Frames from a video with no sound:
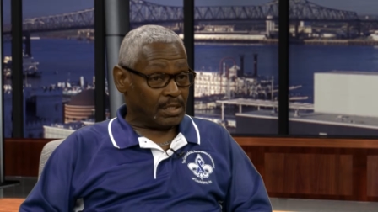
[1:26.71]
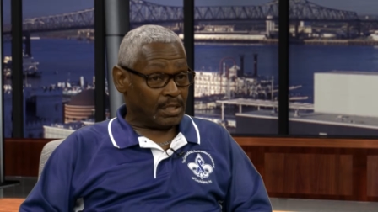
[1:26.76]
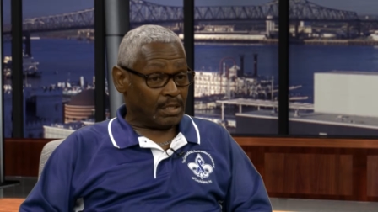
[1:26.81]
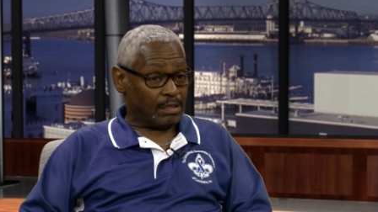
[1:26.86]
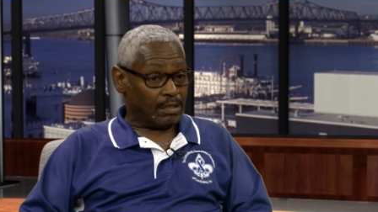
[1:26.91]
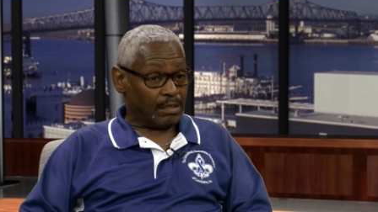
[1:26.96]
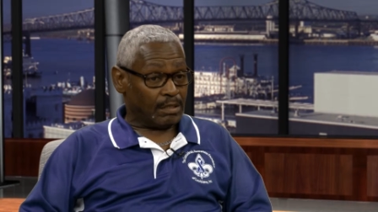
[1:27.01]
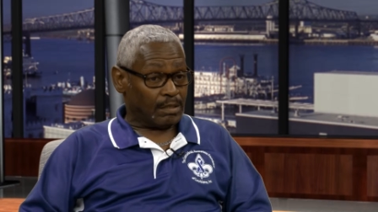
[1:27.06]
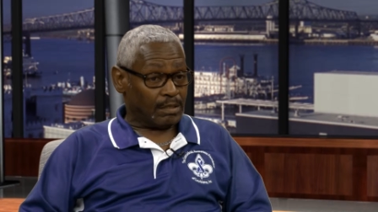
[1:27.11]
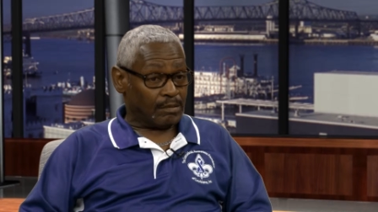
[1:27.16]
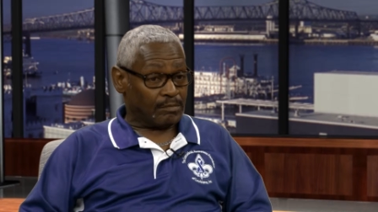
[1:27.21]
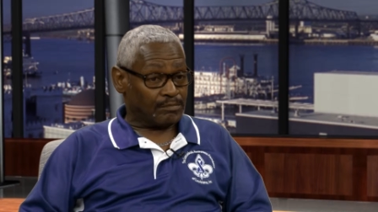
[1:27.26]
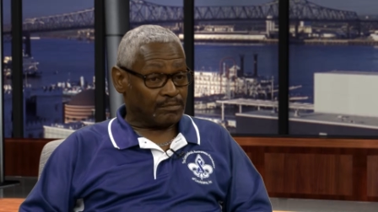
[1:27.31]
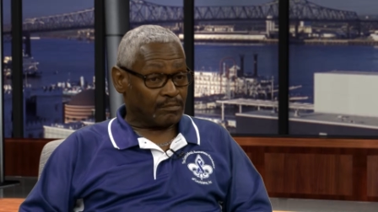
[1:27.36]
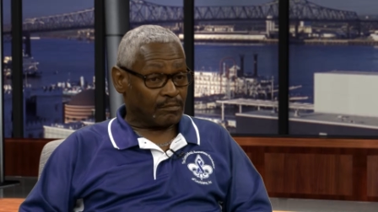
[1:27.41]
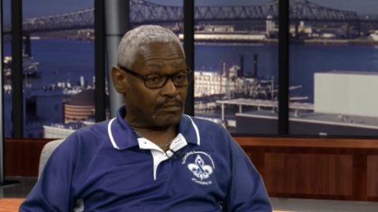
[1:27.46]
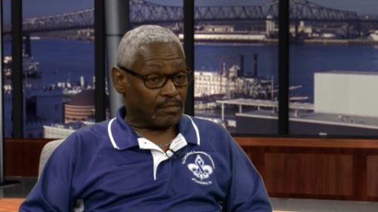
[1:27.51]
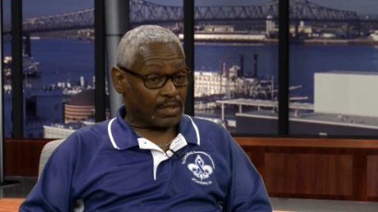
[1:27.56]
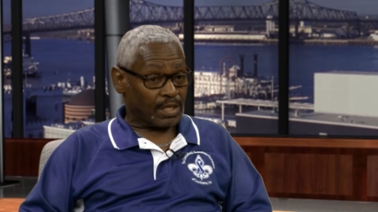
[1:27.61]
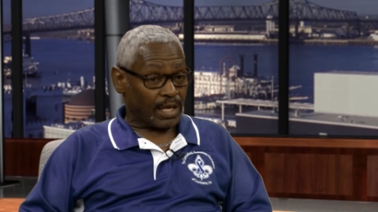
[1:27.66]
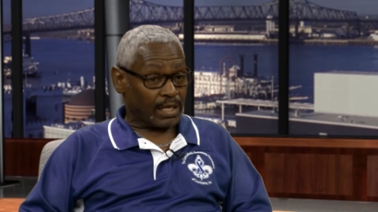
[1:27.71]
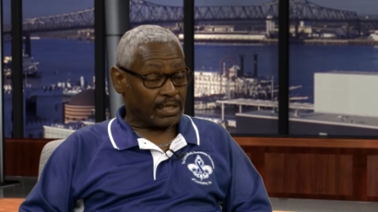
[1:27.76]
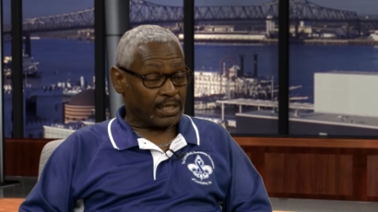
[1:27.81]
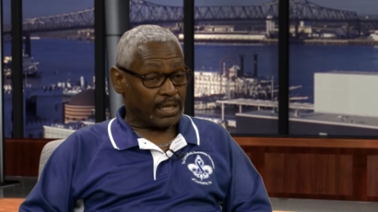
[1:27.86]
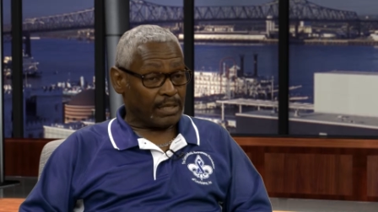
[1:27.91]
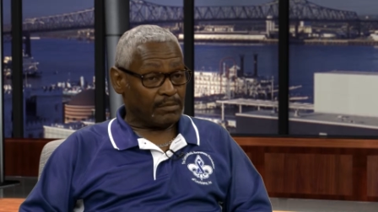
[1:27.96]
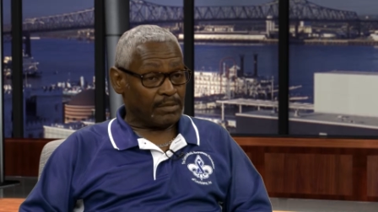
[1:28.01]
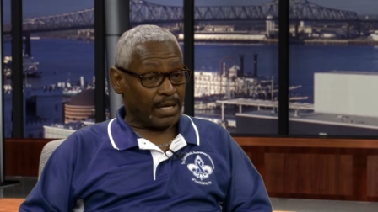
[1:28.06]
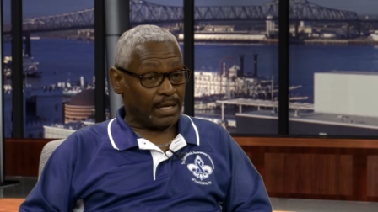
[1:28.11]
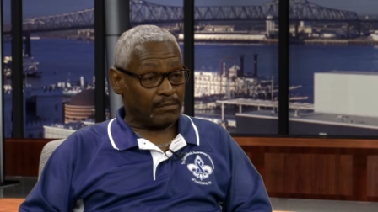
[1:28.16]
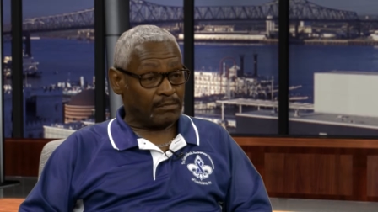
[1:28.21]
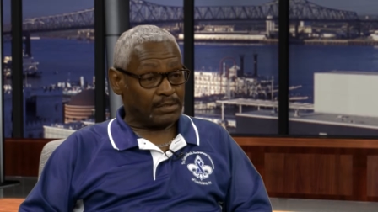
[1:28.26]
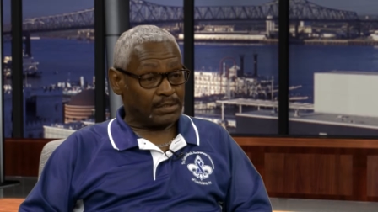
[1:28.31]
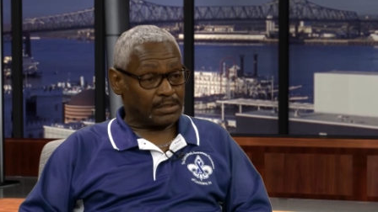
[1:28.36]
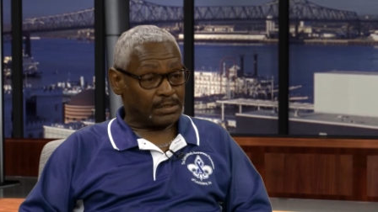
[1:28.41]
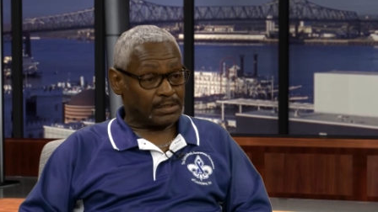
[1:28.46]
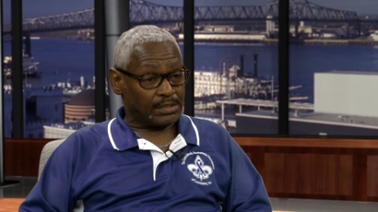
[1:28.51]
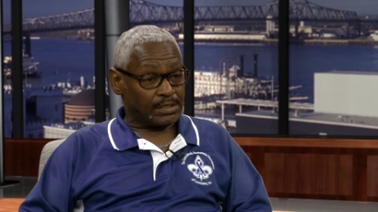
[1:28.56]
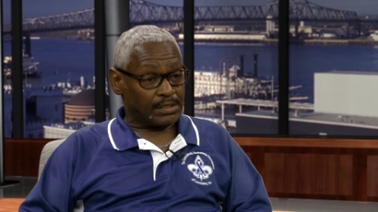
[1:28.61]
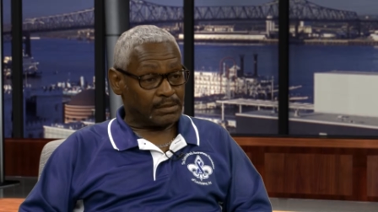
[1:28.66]
I came down with
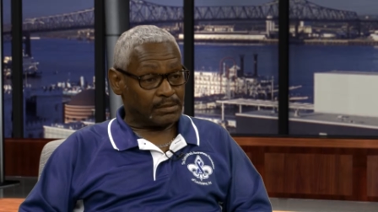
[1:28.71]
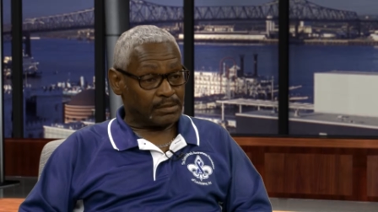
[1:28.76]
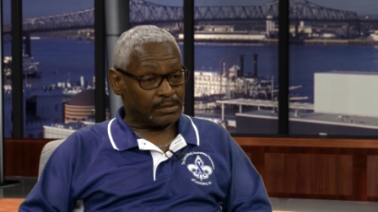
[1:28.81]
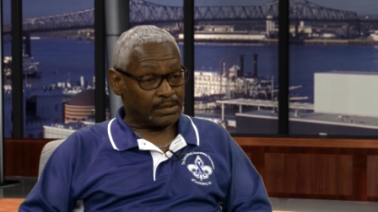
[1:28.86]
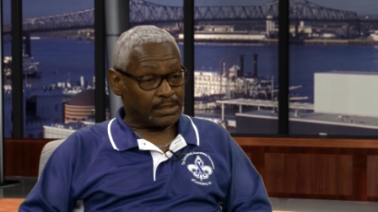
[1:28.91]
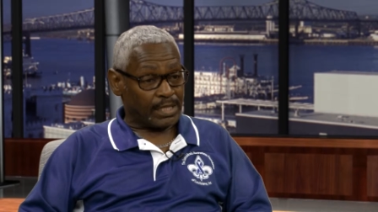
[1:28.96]
this illness